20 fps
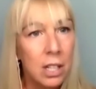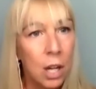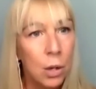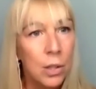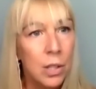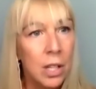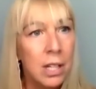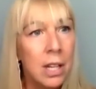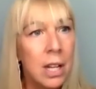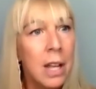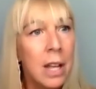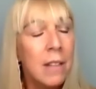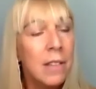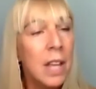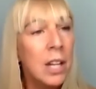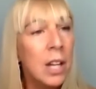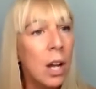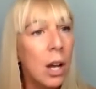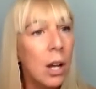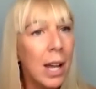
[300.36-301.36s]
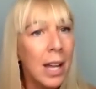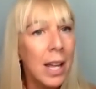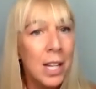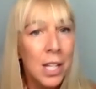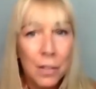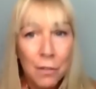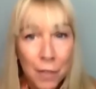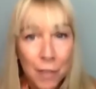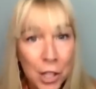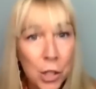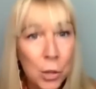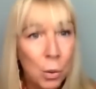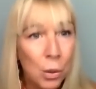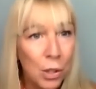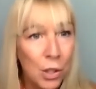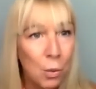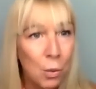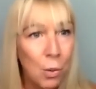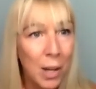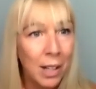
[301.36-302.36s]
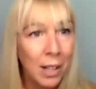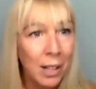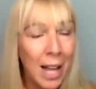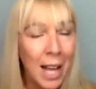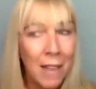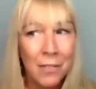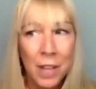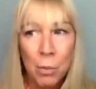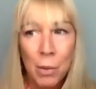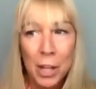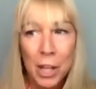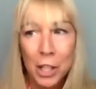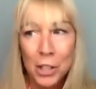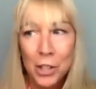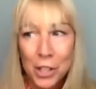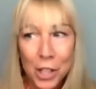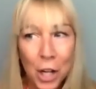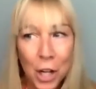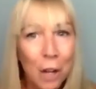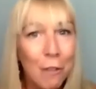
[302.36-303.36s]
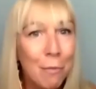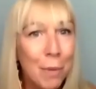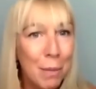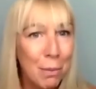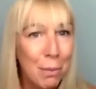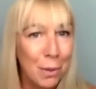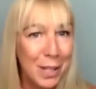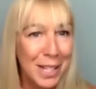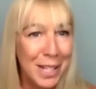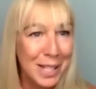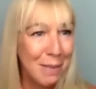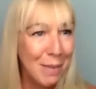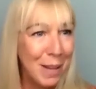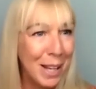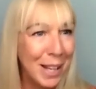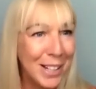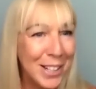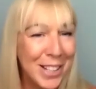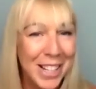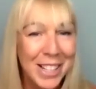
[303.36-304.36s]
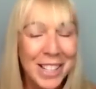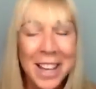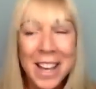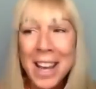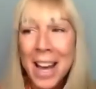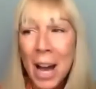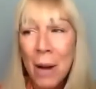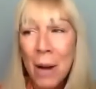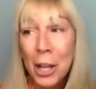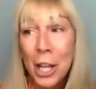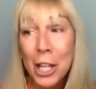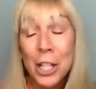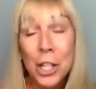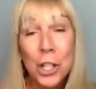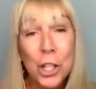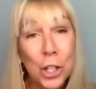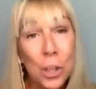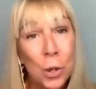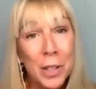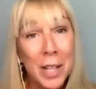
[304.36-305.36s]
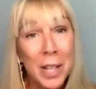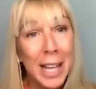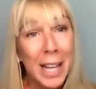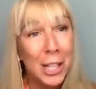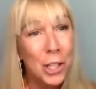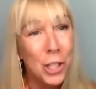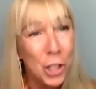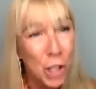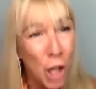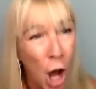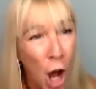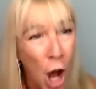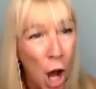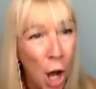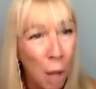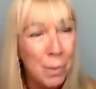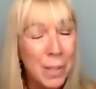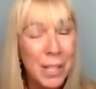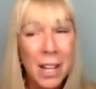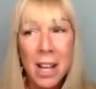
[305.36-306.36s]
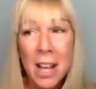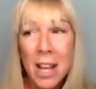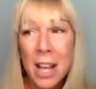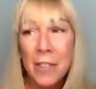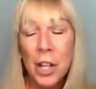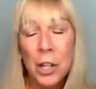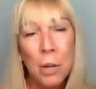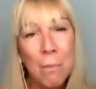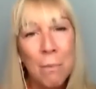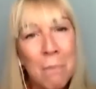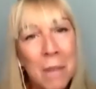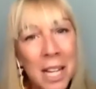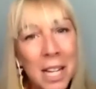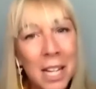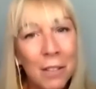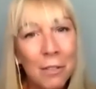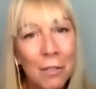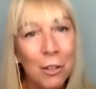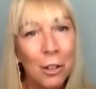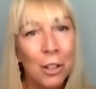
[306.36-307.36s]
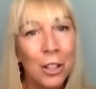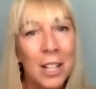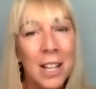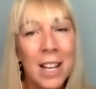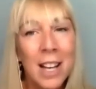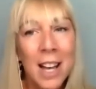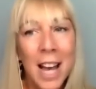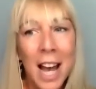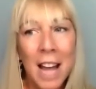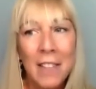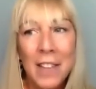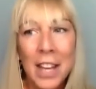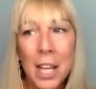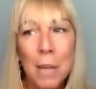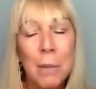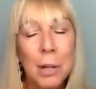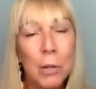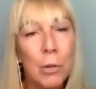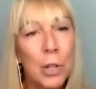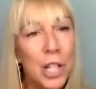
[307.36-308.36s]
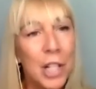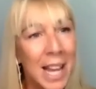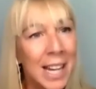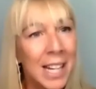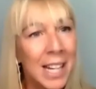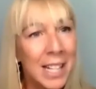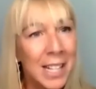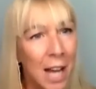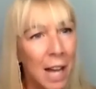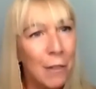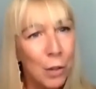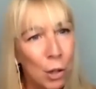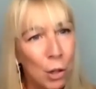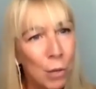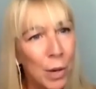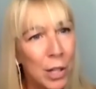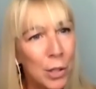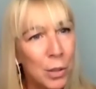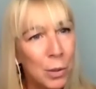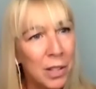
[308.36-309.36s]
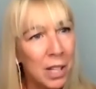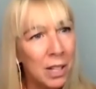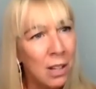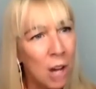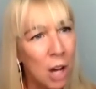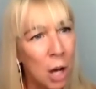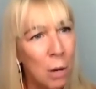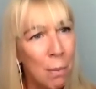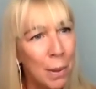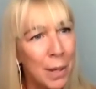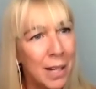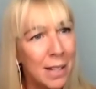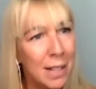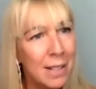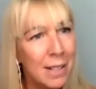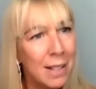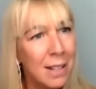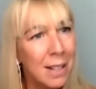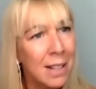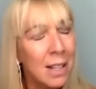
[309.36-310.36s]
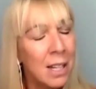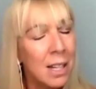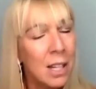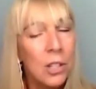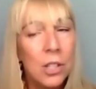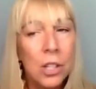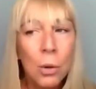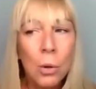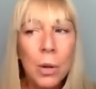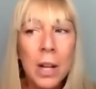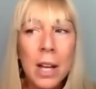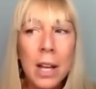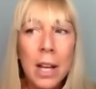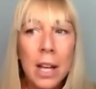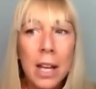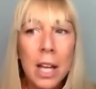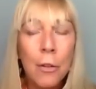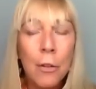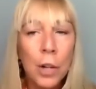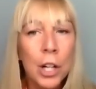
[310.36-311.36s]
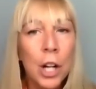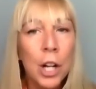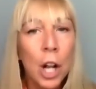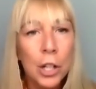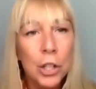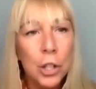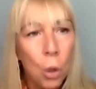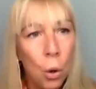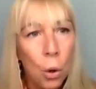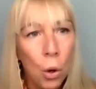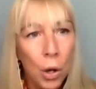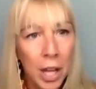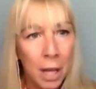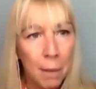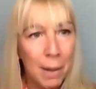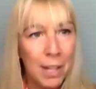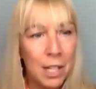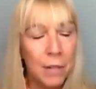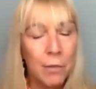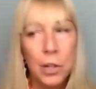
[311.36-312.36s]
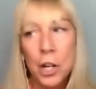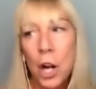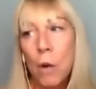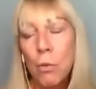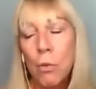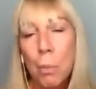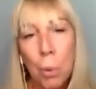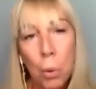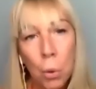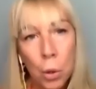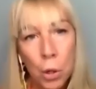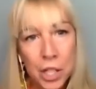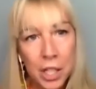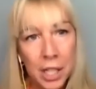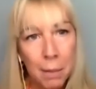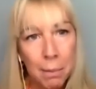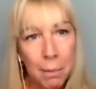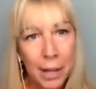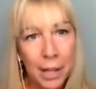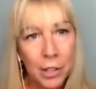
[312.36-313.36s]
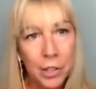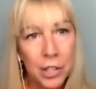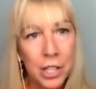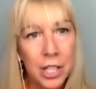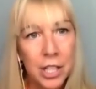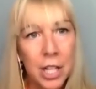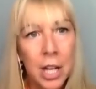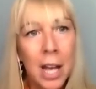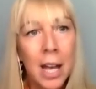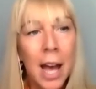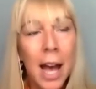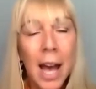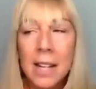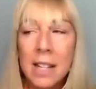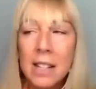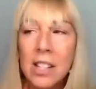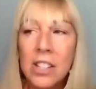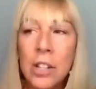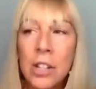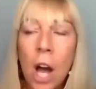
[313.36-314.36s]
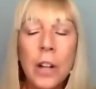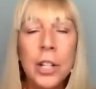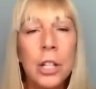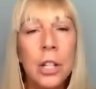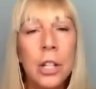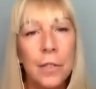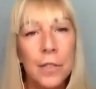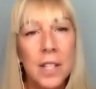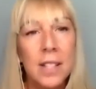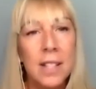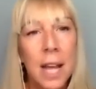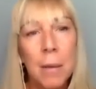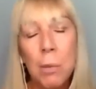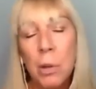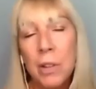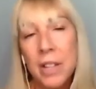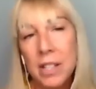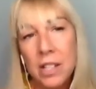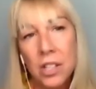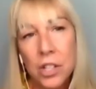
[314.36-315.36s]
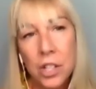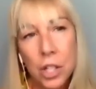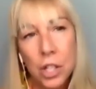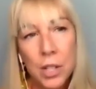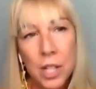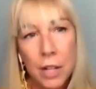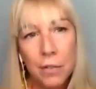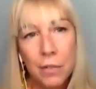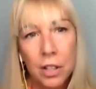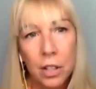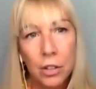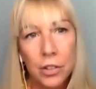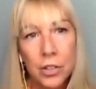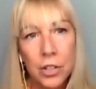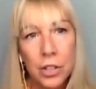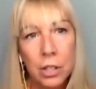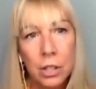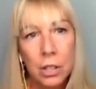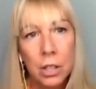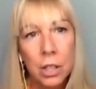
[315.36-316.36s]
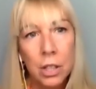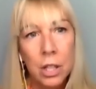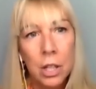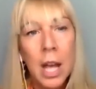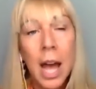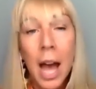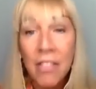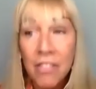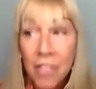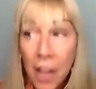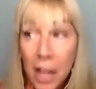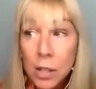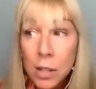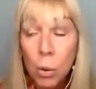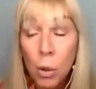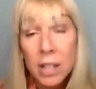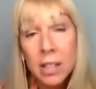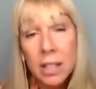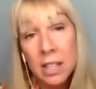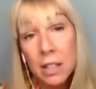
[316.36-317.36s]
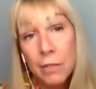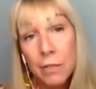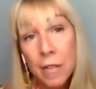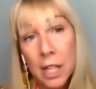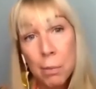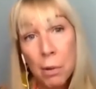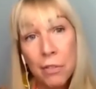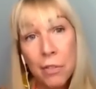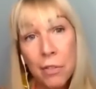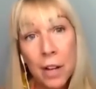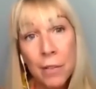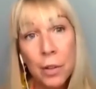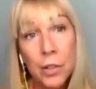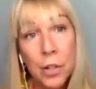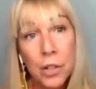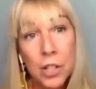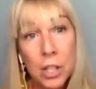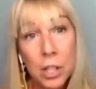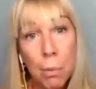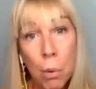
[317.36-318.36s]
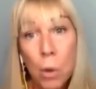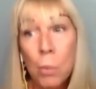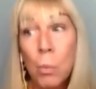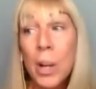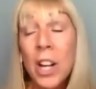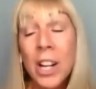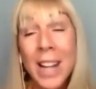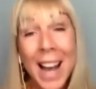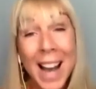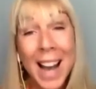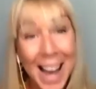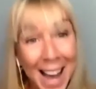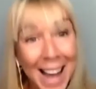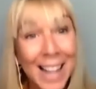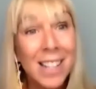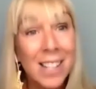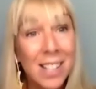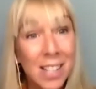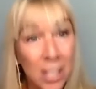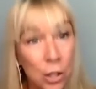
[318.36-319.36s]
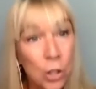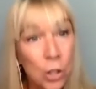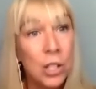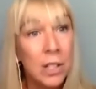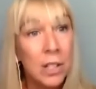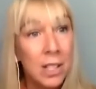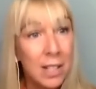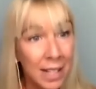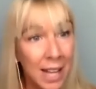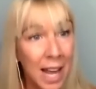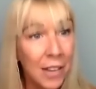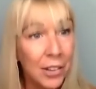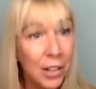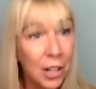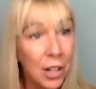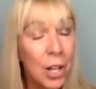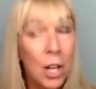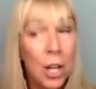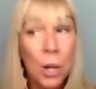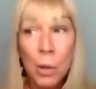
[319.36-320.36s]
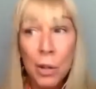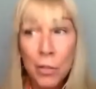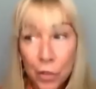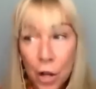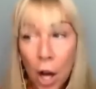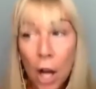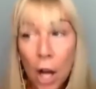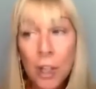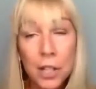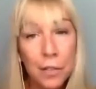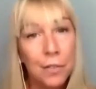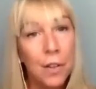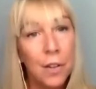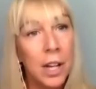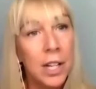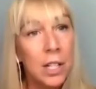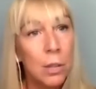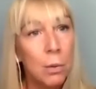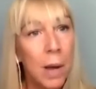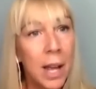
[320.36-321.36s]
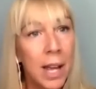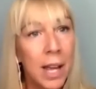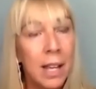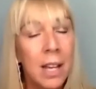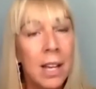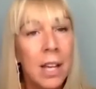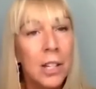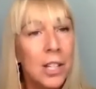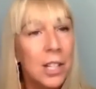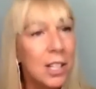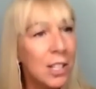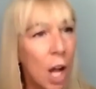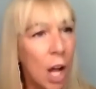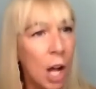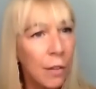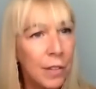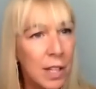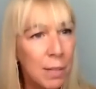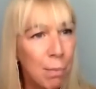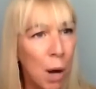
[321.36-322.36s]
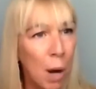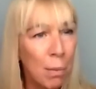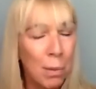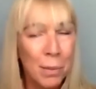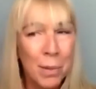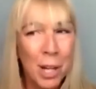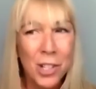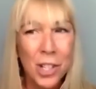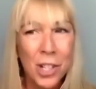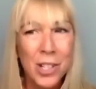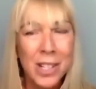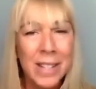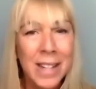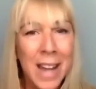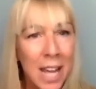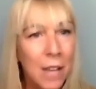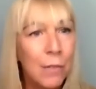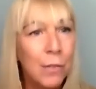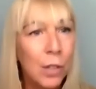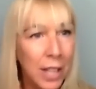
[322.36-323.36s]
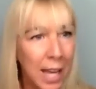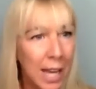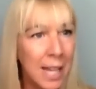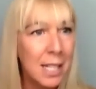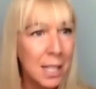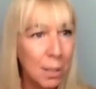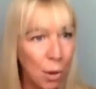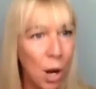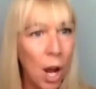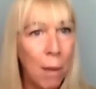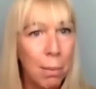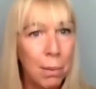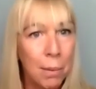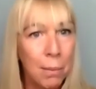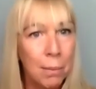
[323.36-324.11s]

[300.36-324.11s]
it, then individuals will, and then we can serve people with disabilities, and we can ensure they get jobs that are meaningful and they can be retained and have careers within companies. So if we're not talking about it, if we're not reporting about it, and it's not enough to say, well, this is too difficult. And that's why I think the Valuable 500 is so important. We've got to hack solutions together. We've got to find a way to solve this problem, not just navel gaze the problem.